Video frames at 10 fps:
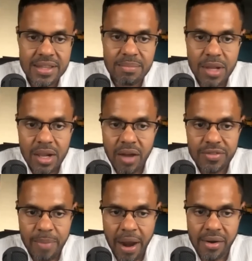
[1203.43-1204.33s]
in the middle of
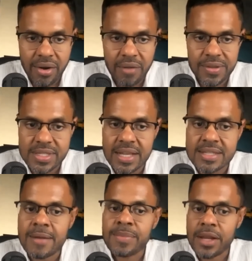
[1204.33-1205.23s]
the paragraph, it
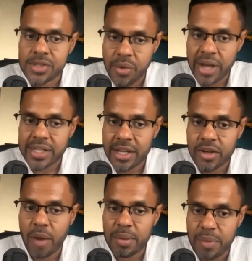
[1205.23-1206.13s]
says direct
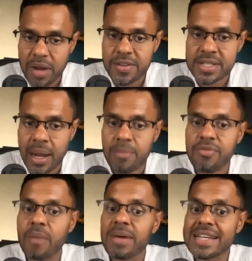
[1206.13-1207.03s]
economic benefits come
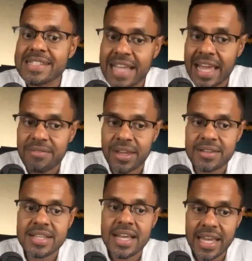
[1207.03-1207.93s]
from a
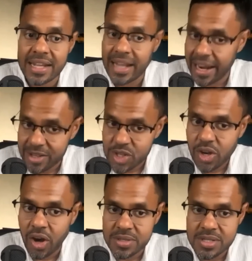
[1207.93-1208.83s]
savings in energy
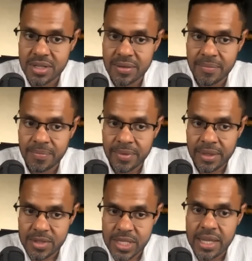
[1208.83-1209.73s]
cost.
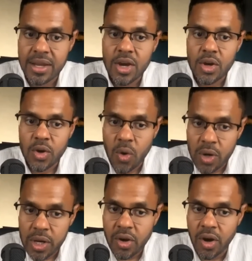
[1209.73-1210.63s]
You see,
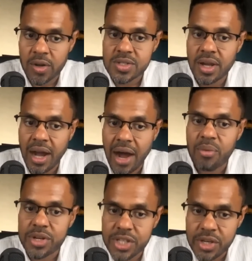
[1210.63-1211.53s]
cooling costs are
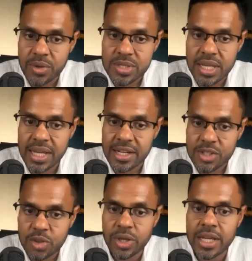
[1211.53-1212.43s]
reduced in a
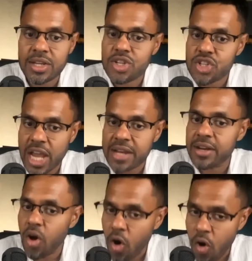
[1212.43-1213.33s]

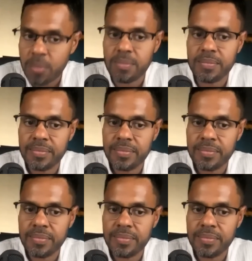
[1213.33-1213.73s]
tree-shaded home,